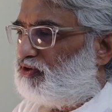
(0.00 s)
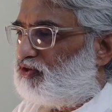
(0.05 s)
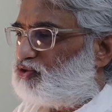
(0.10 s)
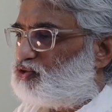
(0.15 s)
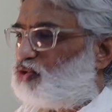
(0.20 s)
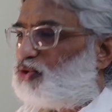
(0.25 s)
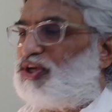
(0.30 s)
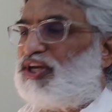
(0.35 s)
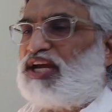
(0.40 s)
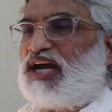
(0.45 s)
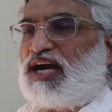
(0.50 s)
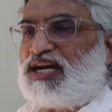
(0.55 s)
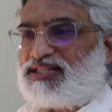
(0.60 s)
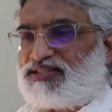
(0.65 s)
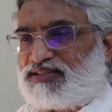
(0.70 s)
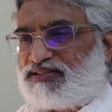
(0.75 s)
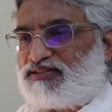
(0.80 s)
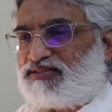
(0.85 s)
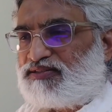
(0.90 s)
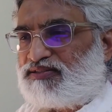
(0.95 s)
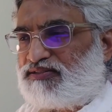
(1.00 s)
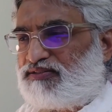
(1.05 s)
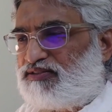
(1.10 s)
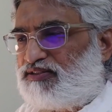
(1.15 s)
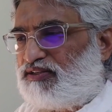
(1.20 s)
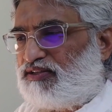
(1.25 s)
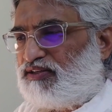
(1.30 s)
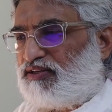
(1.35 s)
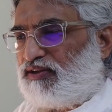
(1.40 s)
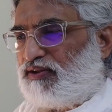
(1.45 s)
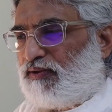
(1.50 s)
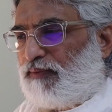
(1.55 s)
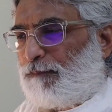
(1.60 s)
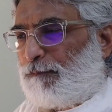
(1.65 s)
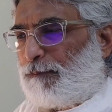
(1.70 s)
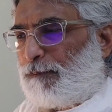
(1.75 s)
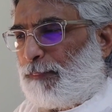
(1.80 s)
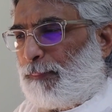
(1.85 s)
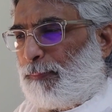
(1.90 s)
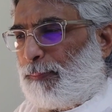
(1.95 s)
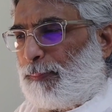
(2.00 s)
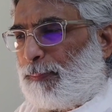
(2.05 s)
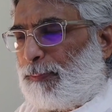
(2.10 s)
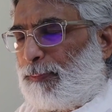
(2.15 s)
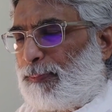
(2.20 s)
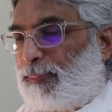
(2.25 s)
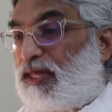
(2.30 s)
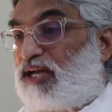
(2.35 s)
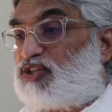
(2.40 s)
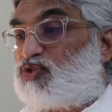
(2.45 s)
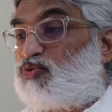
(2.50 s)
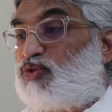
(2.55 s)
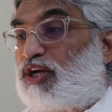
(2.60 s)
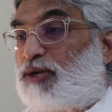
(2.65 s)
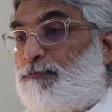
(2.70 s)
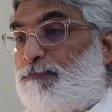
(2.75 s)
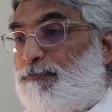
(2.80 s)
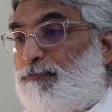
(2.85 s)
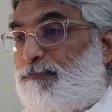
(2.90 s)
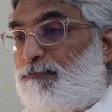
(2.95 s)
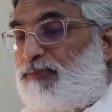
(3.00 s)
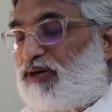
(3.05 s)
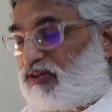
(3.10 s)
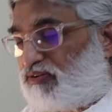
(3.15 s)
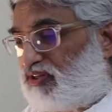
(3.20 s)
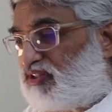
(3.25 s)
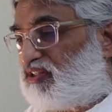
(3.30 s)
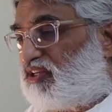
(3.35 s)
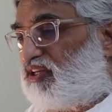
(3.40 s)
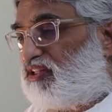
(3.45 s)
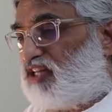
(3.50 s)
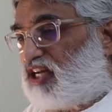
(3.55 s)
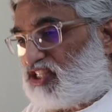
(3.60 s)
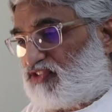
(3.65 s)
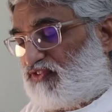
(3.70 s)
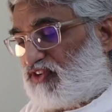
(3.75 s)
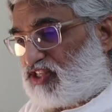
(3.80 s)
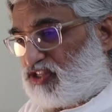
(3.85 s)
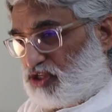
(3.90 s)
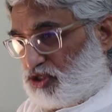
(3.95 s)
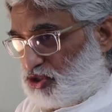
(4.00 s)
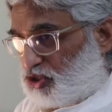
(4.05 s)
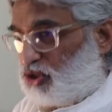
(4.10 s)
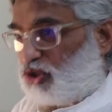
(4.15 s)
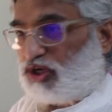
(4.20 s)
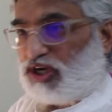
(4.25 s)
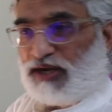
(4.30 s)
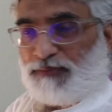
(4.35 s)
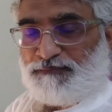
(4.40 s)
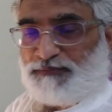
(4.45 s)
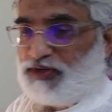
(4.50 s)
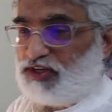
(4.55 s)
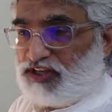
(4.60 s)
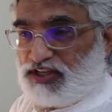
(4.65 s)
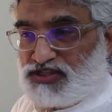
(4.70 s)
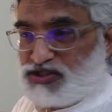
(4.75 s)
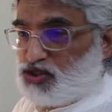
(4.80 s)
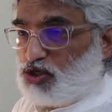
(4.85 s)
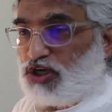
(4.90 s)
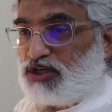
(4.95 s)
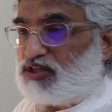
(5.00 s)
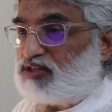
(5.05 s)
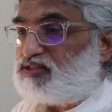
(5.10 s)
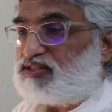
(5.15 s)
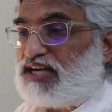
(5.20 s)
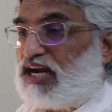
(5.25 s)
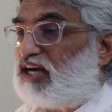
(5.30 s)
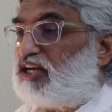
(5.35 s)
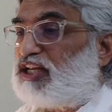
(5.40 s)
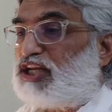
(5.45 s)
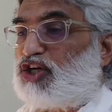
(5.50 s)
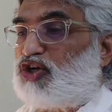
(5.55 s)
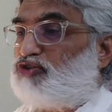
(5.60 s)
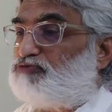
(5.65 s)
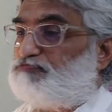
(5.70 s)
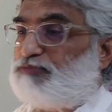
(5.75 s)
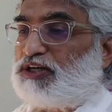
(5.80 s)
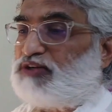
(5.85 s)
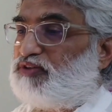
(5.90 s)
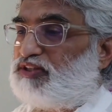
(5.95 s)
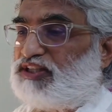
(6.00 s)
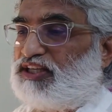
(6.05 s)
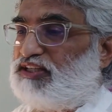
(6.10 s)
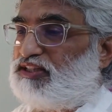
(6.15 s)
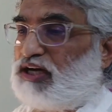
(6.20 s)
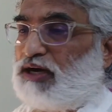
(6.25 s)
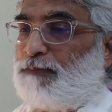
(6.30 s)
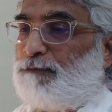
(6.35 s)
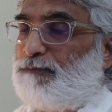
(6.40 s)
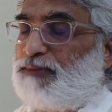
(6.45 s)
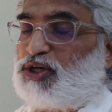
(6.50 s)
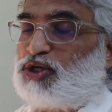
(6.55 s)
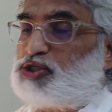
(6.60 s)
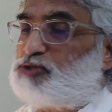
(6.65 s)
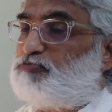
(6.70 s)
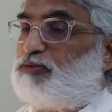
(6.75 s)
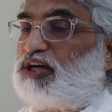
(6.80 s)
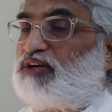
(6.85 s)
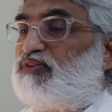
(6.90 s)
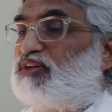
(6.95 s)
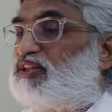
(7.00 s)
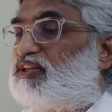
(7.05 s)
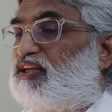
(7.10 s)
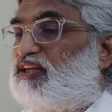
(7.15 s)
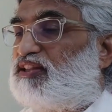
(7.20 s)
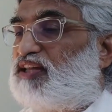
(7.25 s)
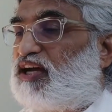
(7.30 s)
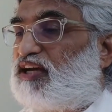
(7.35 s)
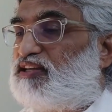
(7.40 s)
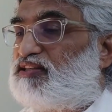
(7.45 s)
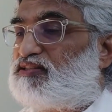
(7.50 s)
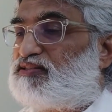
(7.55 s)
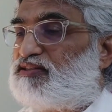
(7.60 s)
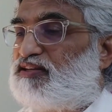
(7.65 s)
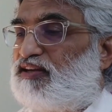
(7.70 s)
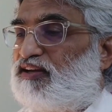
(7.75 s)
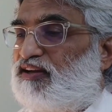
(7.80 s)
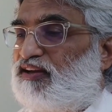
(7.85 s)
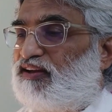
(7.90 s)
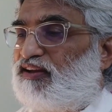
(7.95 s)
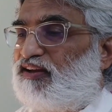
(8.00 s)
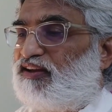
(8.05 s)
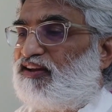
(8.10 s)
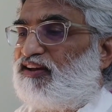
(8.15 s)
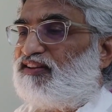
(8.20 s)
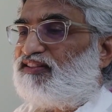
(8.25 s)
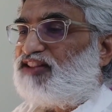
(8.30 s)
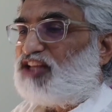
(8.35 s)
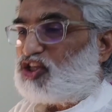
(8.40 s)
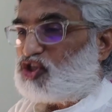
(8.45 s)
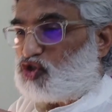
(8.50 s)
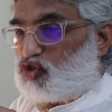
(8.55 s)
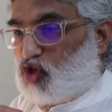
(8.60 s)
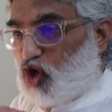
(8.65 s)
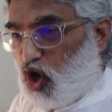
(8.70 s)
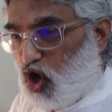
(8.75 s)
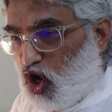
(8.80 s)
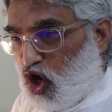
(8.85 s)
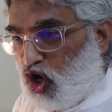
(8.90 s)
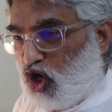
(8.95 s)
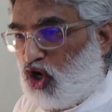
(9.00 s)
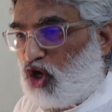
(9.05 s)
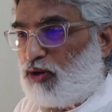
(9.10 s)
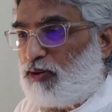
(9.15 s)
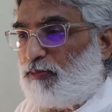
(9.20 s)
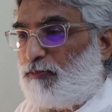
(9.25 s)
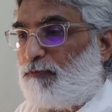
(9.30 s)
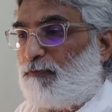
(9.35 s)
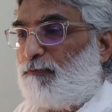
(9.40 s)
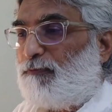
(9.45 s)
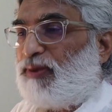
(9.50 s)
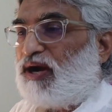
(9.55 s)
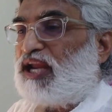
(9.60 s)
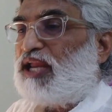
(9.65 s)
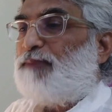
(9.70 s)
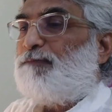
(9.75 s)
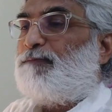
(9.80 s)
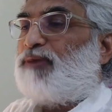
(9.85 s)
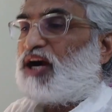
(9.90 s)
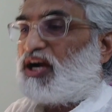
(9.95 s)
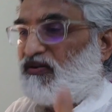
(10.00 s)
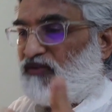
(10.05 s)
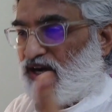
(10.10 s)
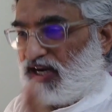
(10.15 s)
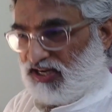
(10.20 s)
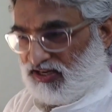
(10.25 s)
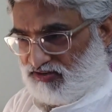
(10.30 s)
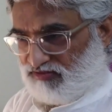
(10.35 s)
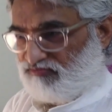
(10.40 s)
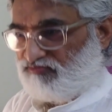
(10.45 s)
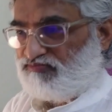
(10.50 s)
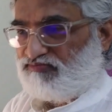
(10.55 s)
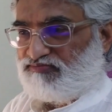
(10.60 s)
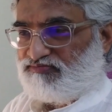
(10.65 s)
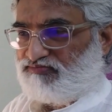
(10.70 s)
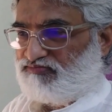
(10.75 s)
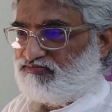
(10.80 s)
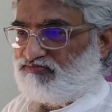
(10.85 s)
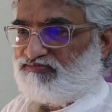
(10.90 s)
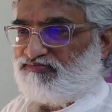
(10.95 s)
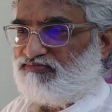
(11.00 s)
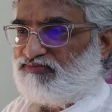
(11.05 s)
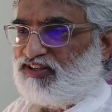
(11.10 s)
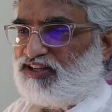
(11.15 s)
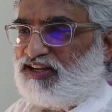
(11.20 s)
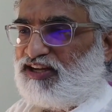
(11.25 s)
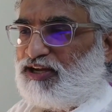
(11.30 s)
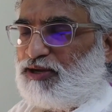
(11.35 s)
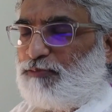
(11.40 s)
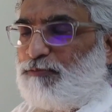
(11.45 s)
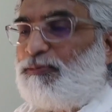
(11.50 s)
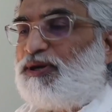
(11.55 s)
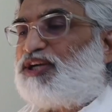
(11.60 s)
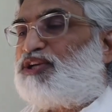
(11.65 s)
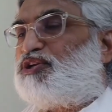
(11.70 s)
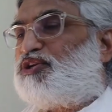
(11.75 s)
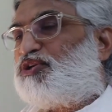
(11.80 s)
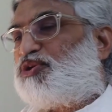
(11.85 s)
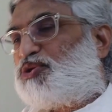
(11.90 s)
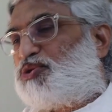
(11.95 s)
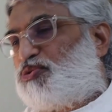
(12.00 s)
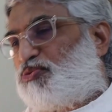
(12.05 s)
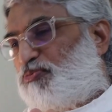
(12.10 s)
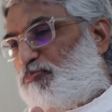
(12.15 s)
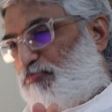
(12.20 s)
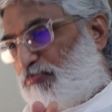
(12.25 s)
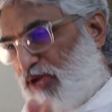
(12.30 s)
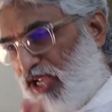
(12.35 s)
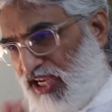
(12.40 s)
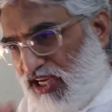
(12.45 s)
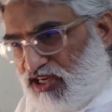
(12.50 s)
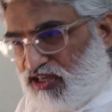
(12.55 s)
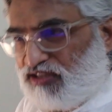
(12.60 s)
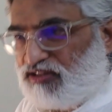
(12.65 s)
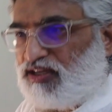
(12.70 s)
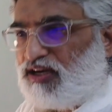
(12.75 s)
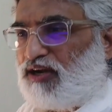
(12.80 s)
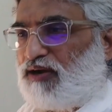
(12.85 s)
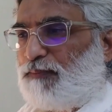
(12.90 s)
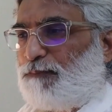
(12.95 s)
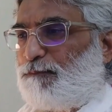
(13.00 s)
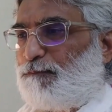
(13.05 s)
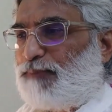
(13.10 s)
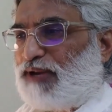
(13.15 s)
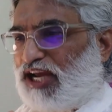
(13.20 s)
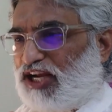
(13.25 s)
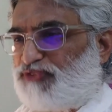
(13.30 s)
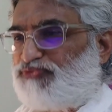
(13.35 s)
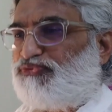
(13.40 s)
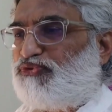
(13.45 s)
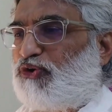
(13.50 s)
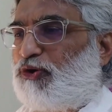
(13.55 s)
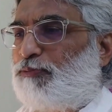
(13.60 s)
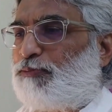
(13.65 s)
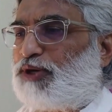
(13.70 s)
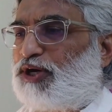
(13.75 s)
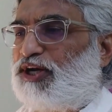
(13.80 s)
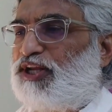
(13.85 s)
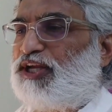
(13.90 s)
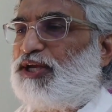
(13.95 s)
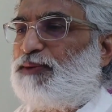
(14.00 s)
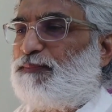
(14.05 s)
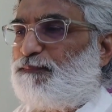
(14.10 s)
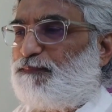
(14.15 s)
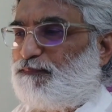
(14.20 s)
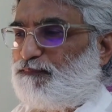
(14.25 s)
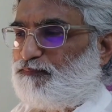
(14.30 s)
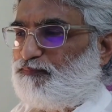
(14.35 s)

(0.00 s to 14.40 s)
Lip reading: So he asks, that's what Bhagavad Gita's first sloka. It is not starting of Bhagavad Gita, because Bhagavad Gita is the song by Bhagavan. But to make the platform ready,